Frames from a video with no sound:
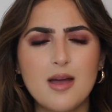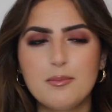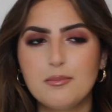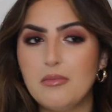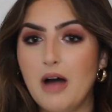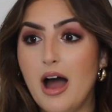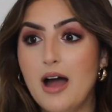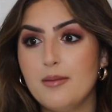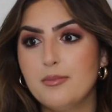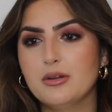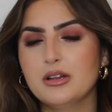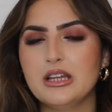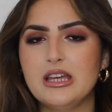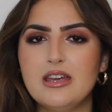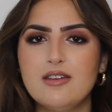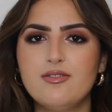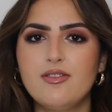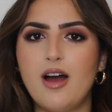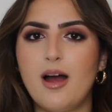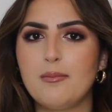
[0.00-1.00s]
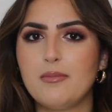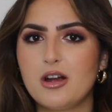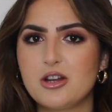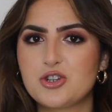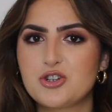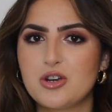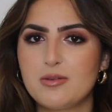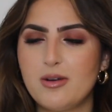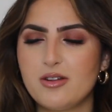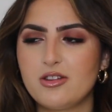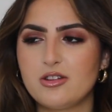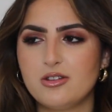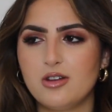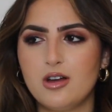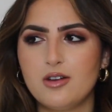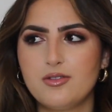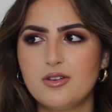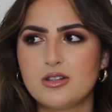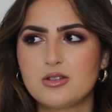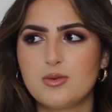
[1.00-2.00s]
I believe. I'm not sure about the
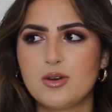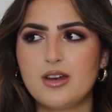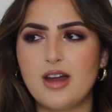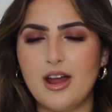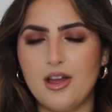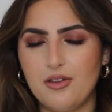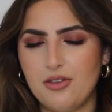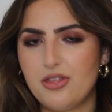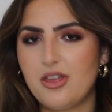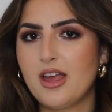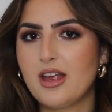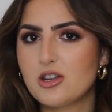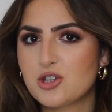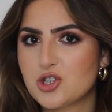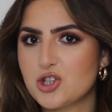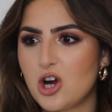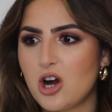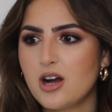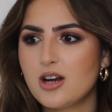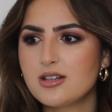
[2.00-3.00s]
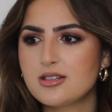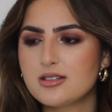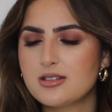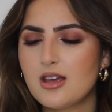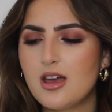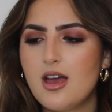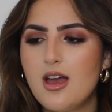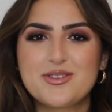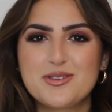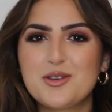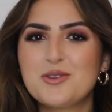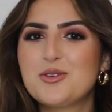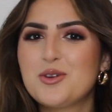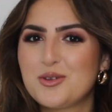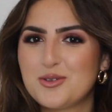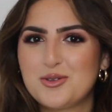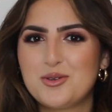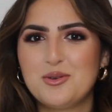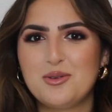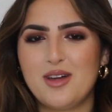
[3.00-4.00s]
dolphins one. I think sharks. So
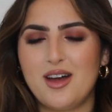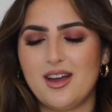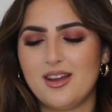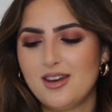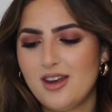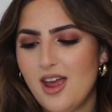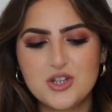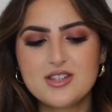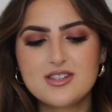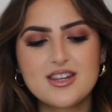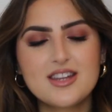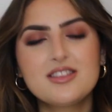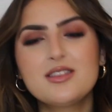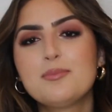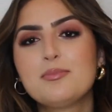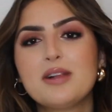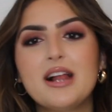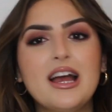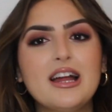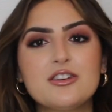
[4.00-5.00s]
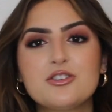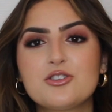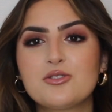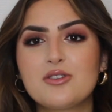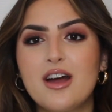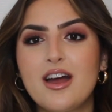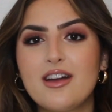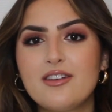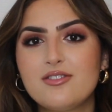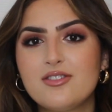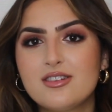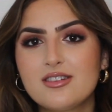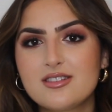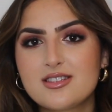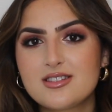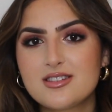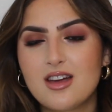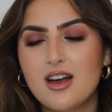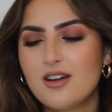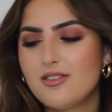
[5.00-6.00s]
don't do that. Just get the plant-derived
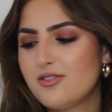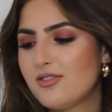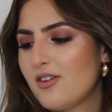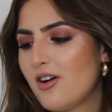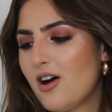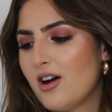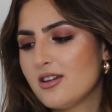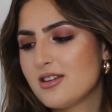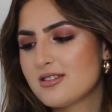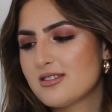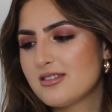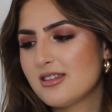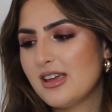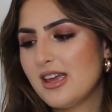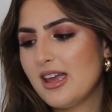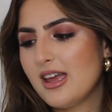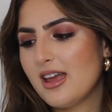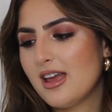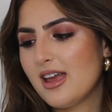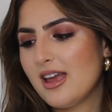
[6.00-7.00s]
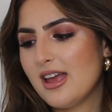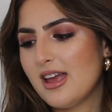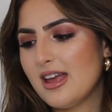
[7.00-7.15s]
stuff, honestly.